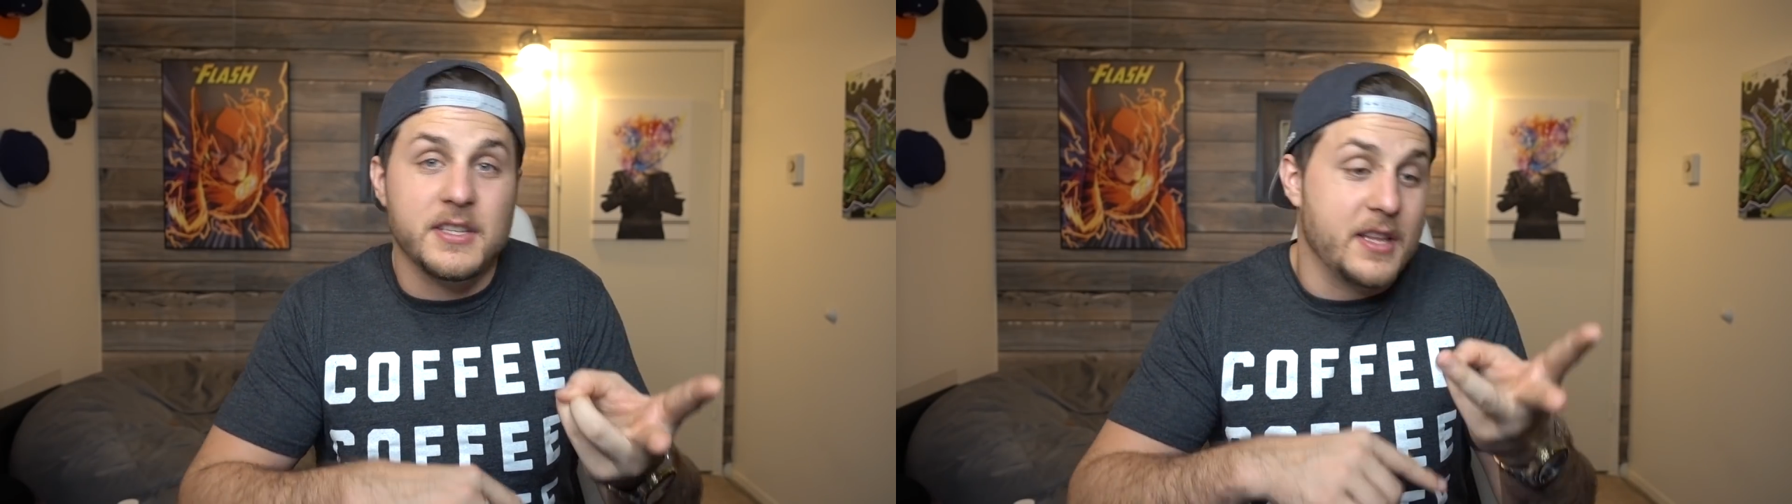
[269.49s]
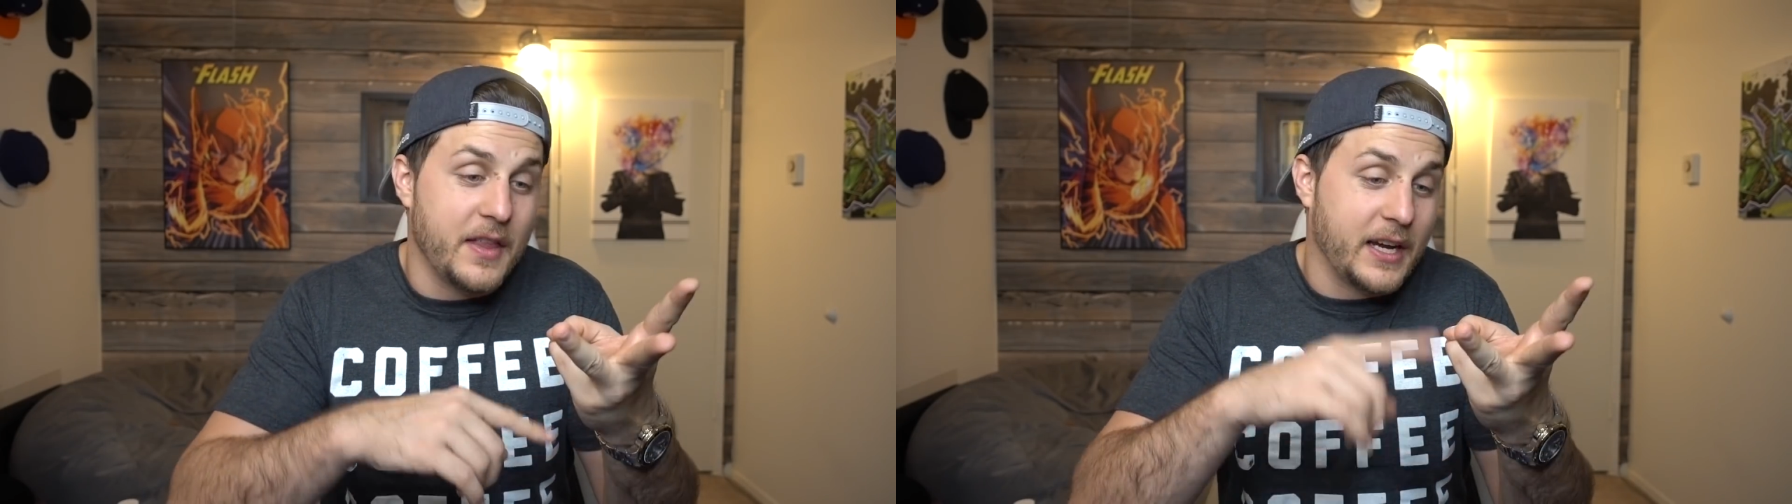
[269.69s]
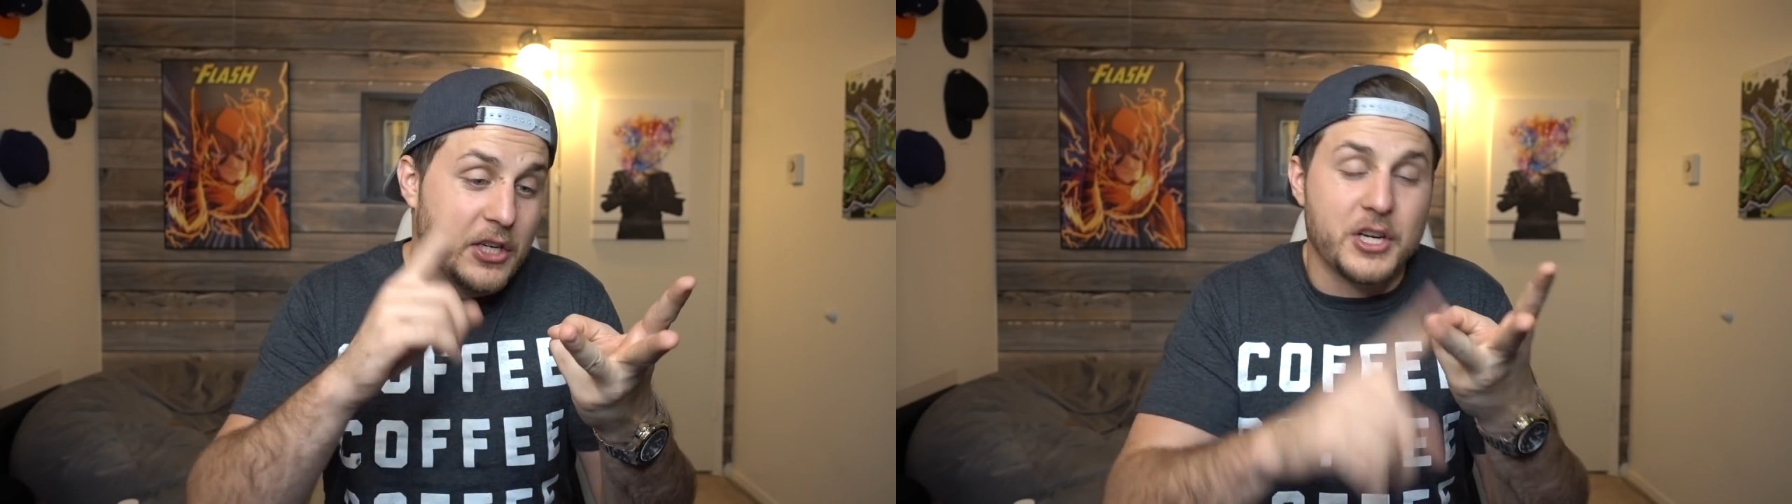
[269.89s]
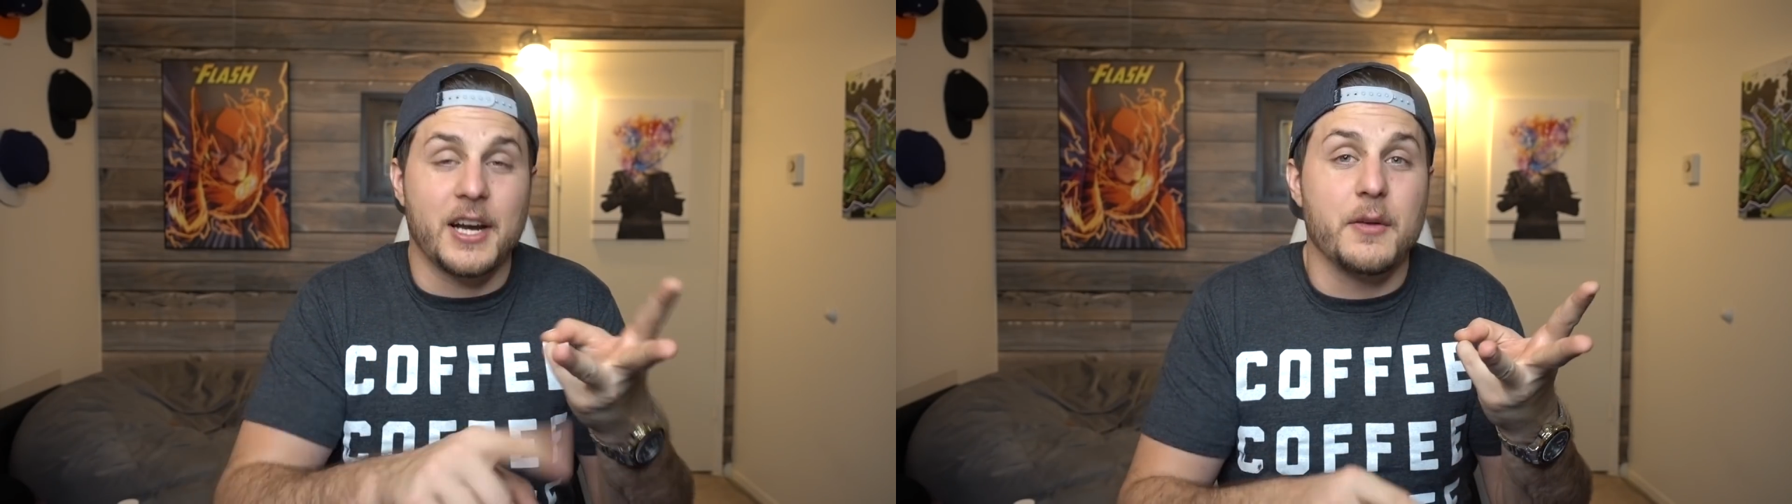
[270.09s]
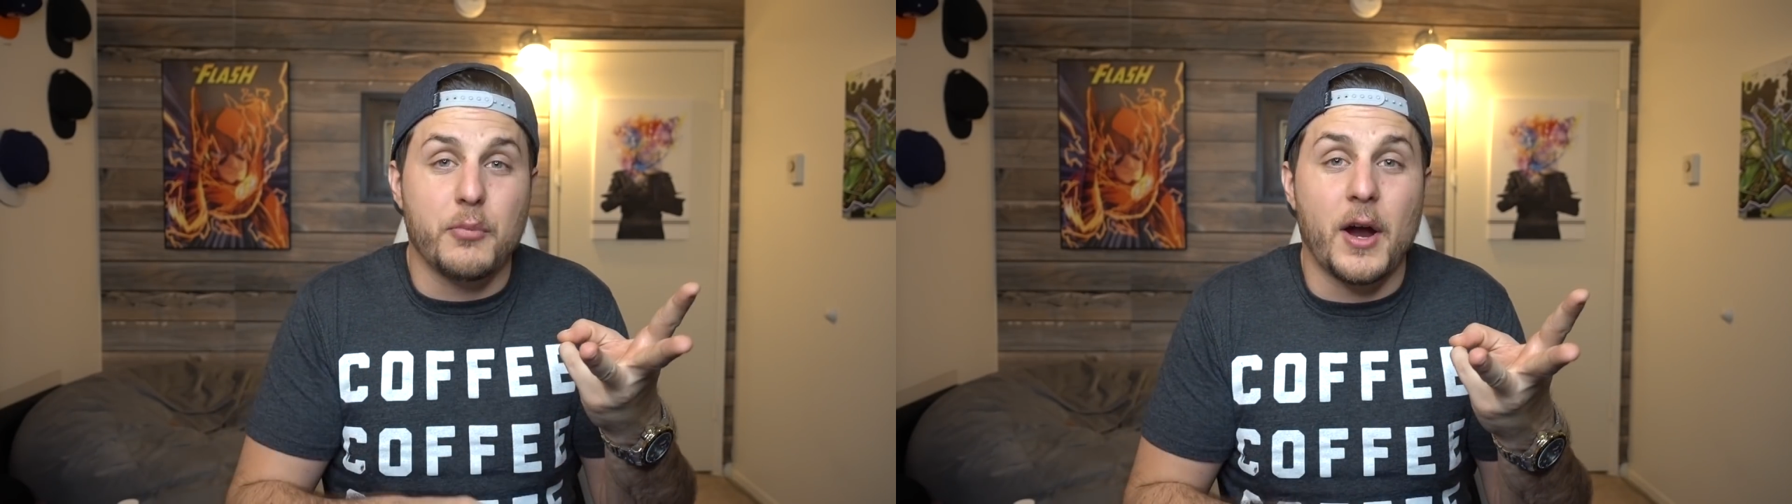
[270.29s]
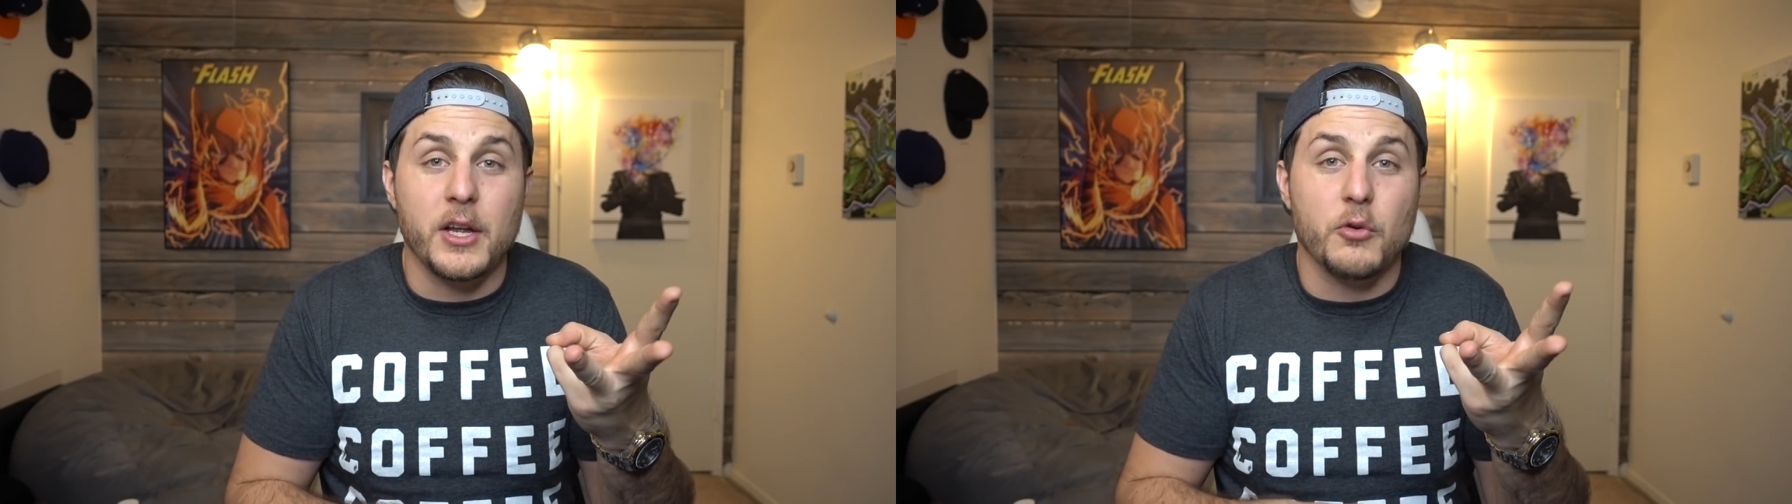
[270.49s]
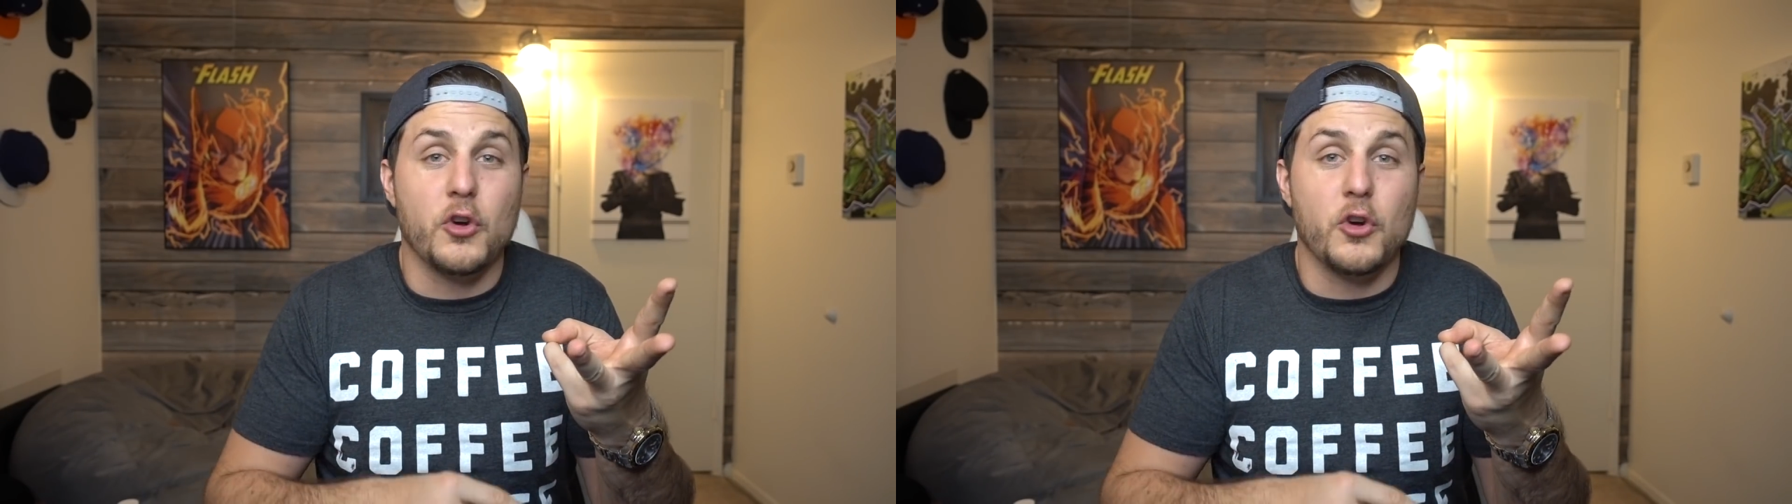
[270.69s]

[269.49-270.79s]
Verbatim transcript: and then like a shot of the bride and